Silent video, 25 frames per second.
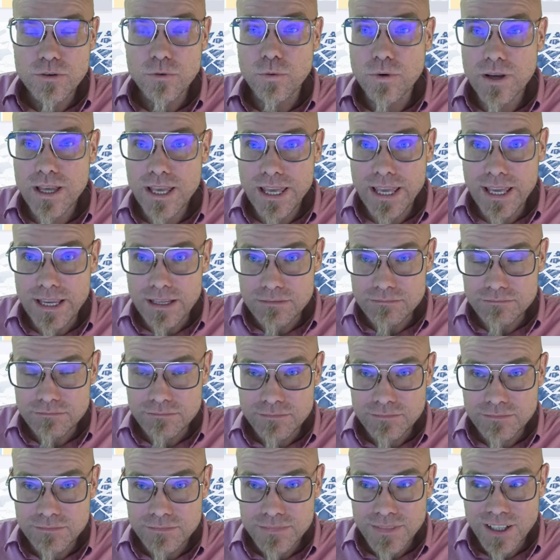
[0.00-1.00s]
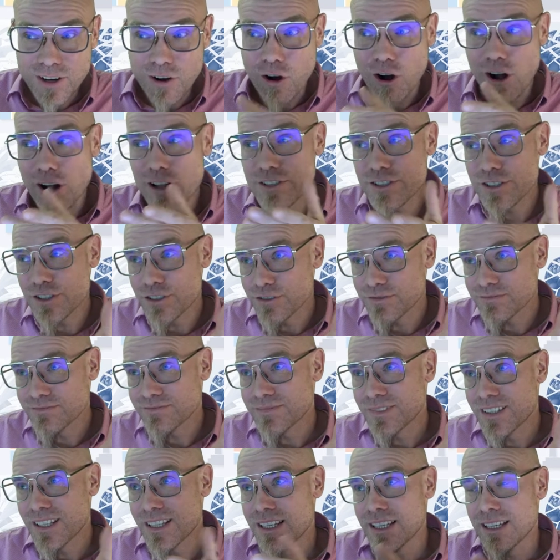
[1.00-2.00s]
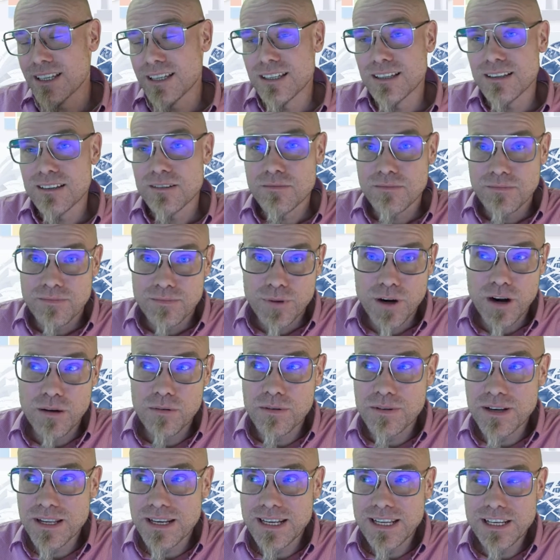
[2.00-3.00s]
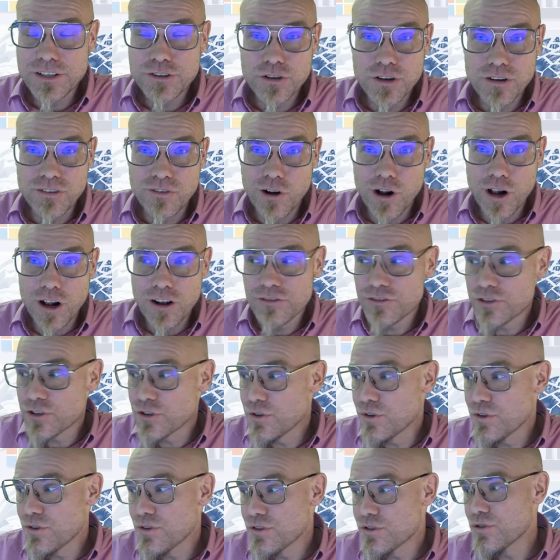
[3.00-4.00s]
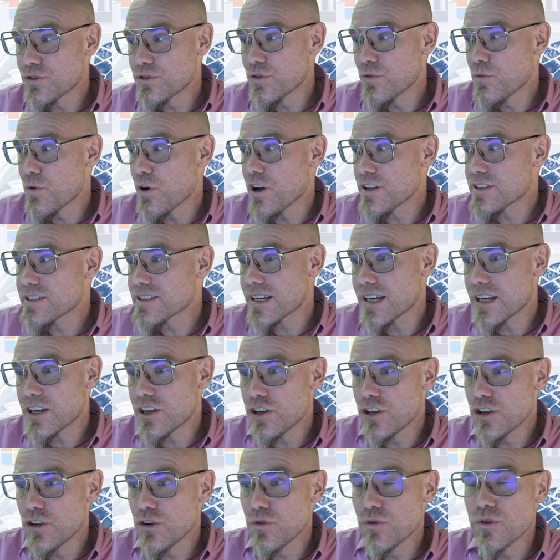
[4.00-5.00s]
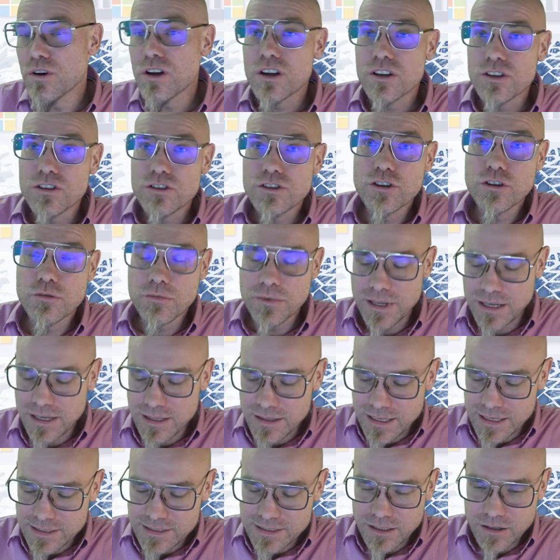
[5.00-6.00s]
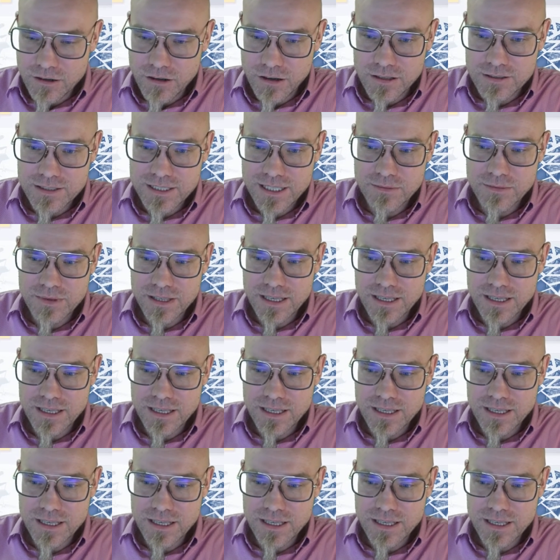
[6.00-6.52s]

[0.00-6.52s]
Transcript: we also probably need to evolve to towards a new human and that's a concept